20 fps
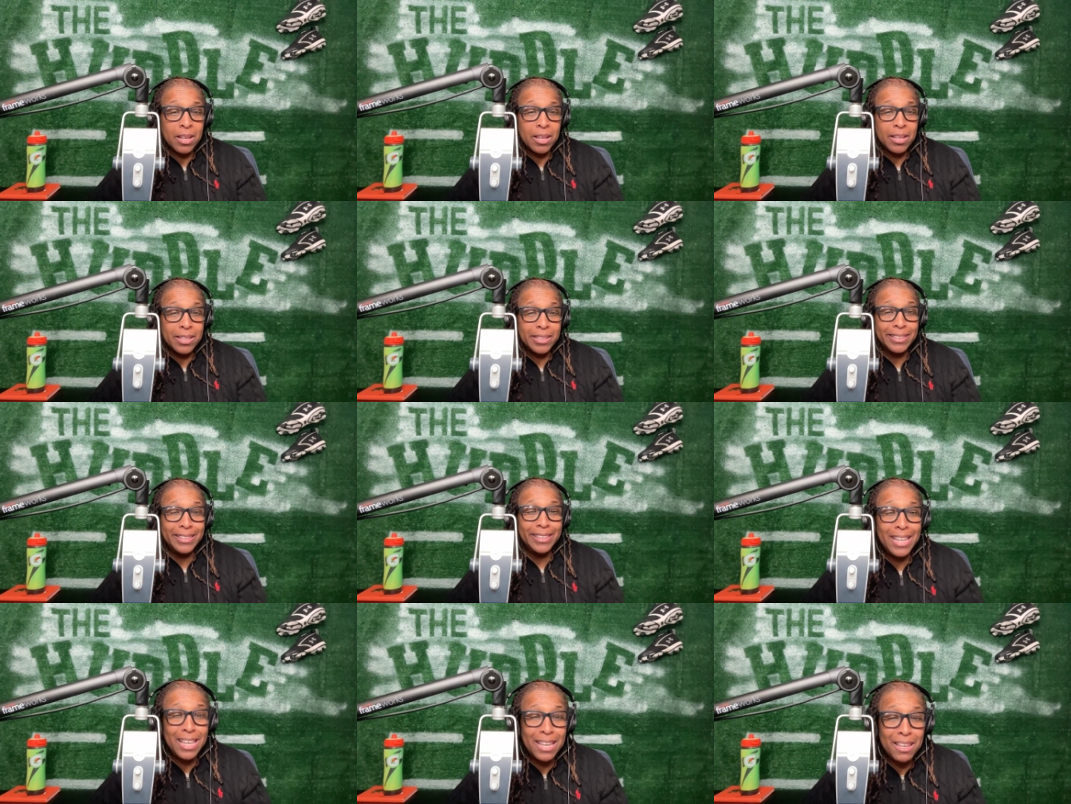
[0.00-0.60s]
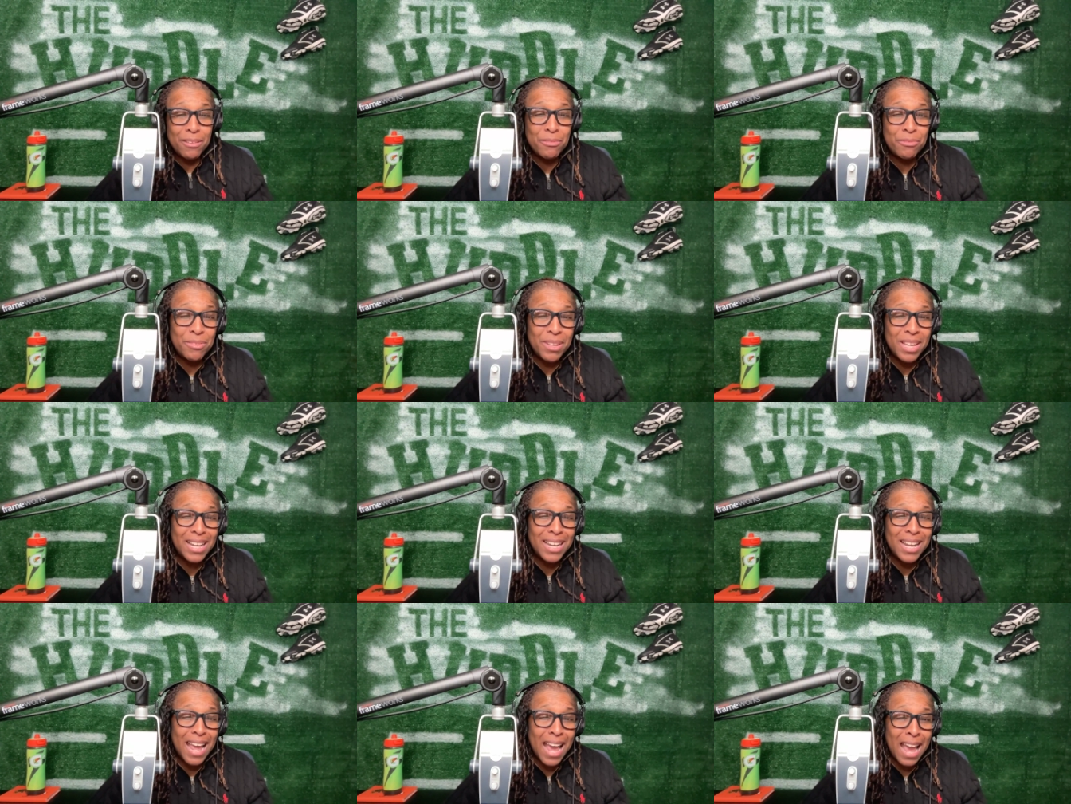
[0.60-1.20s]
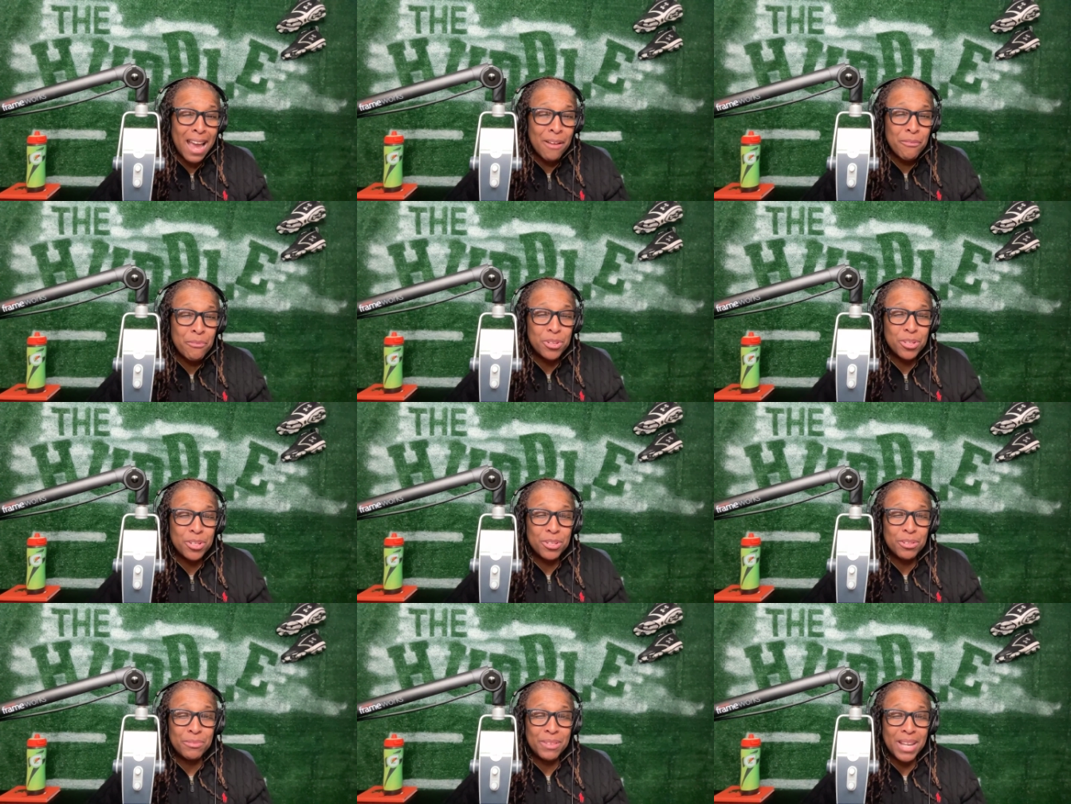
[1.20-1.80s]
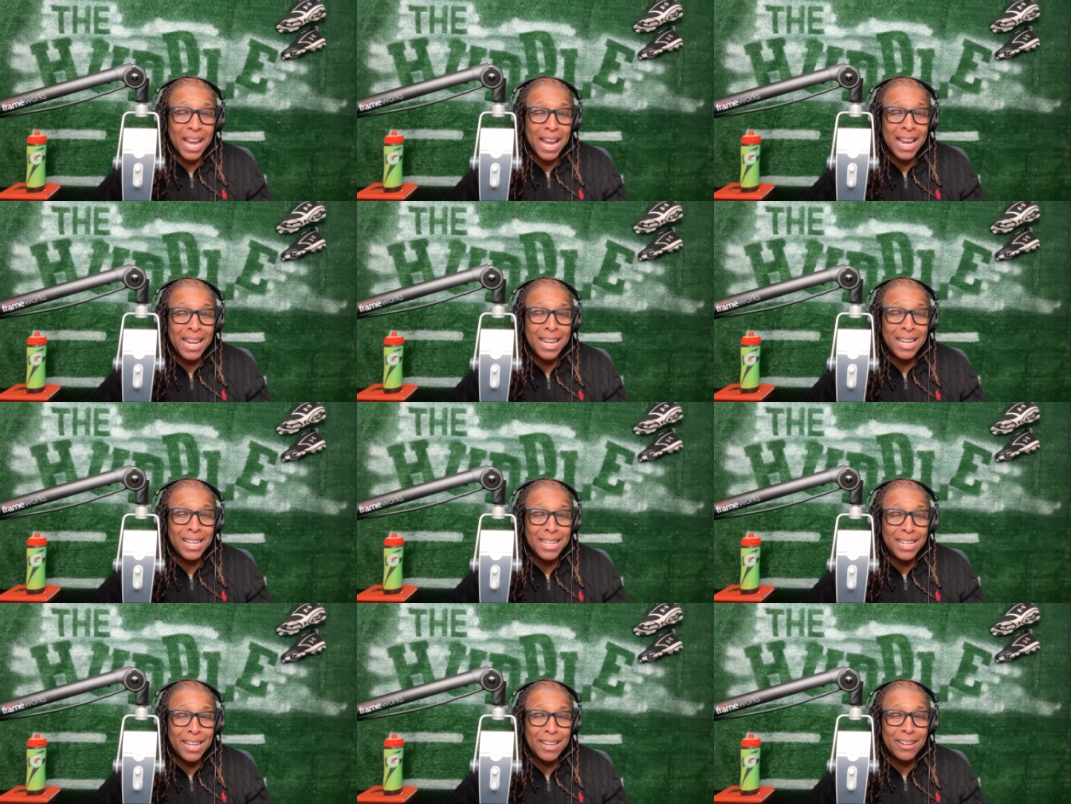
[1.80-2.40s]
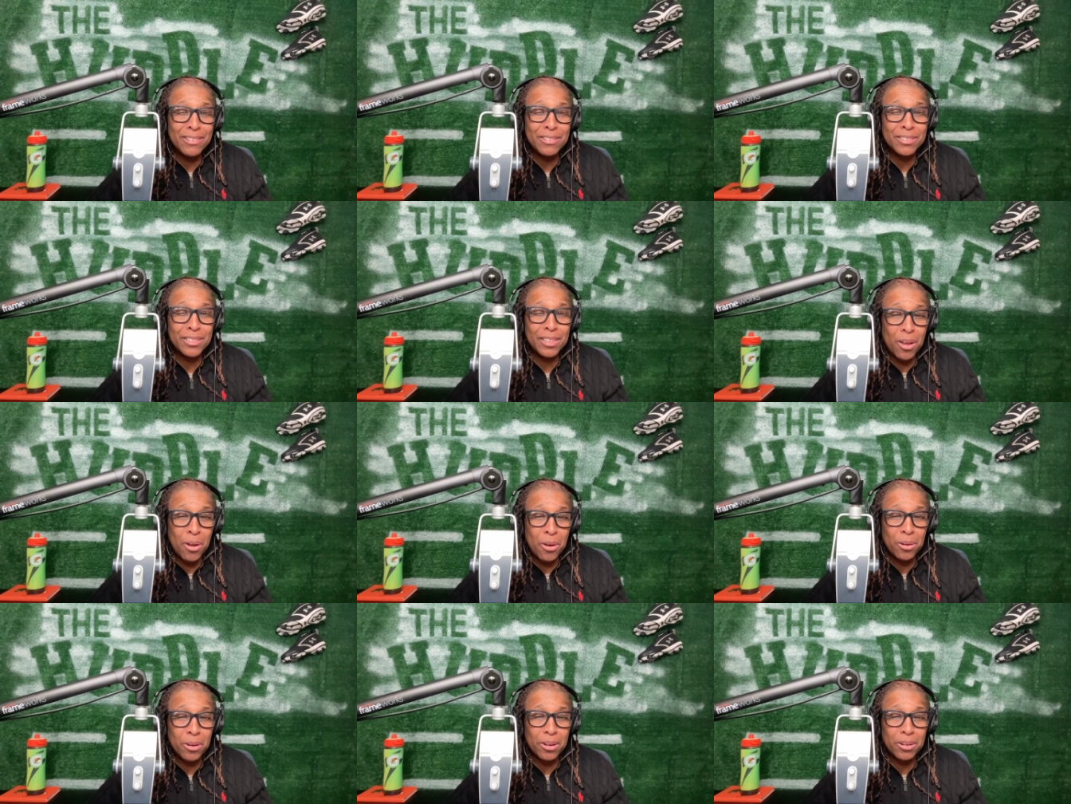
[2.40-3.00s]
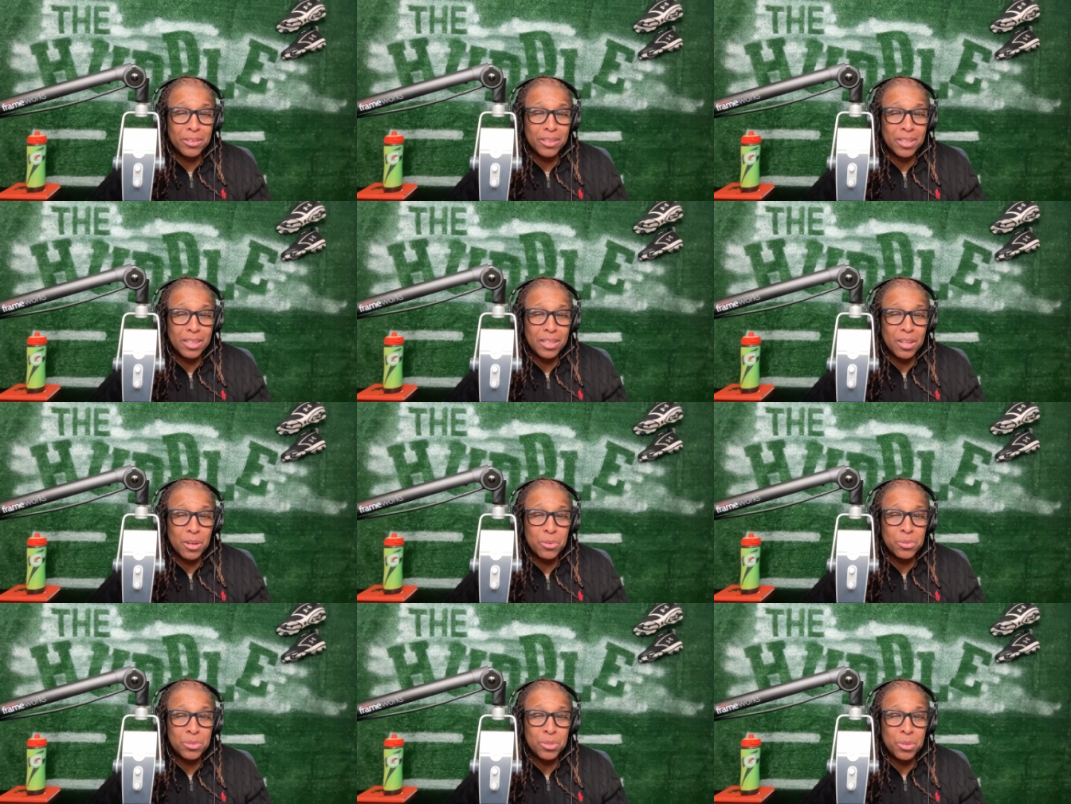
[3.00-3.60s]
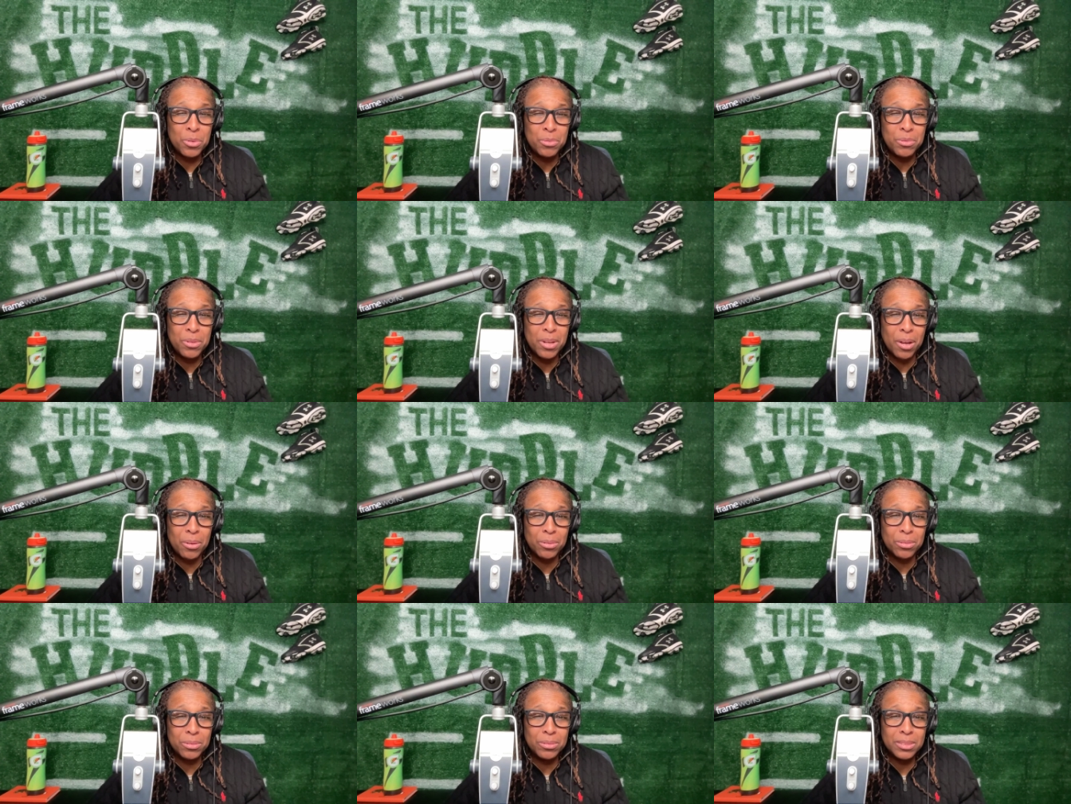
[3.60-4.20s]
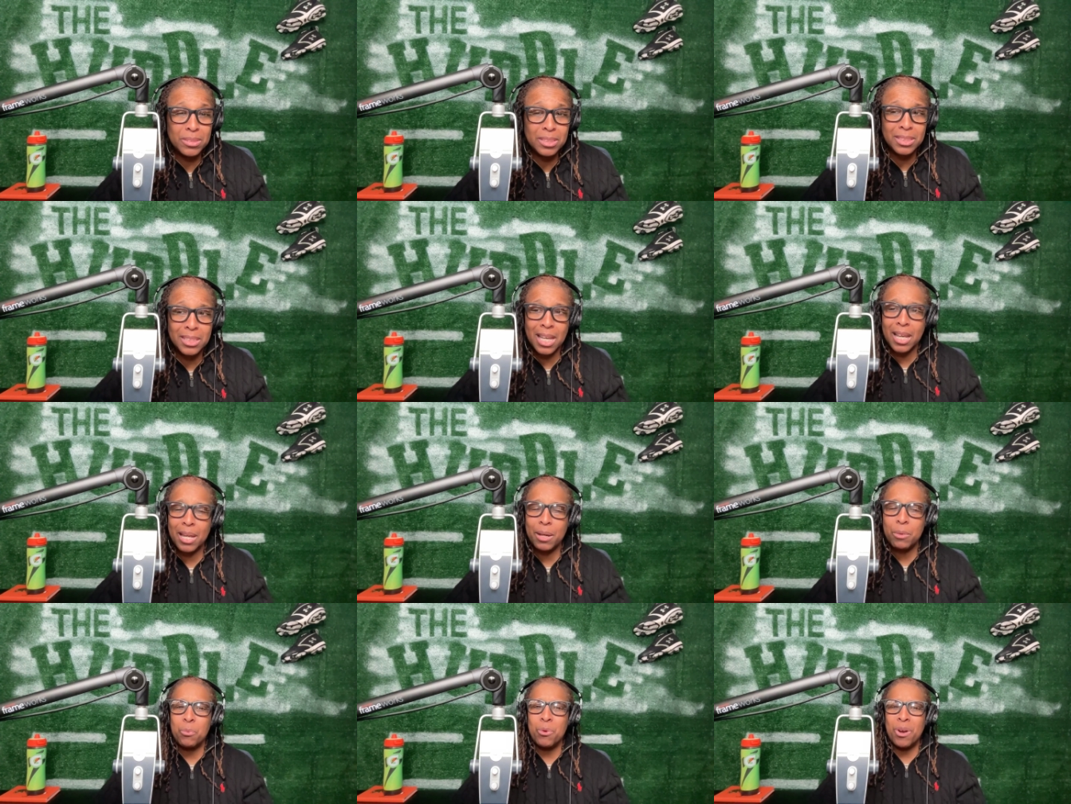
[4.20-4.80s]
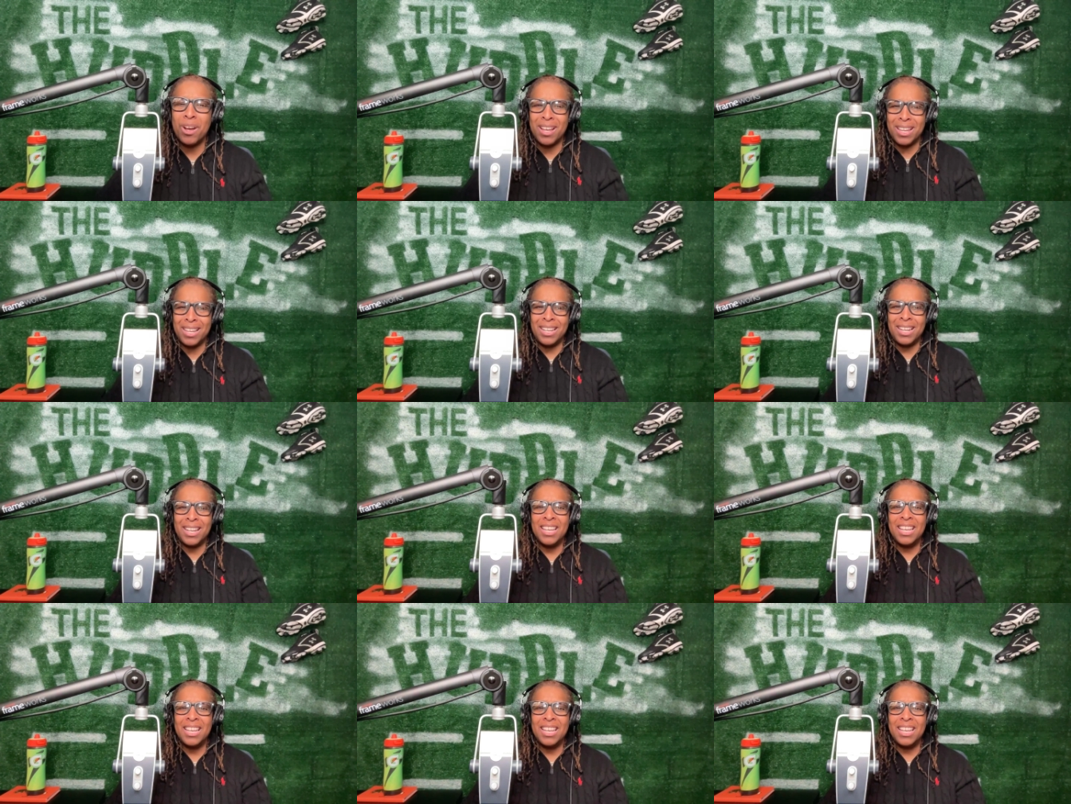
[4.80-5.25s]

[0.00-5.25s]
live an average of 8 years longer than those who don't. Say what?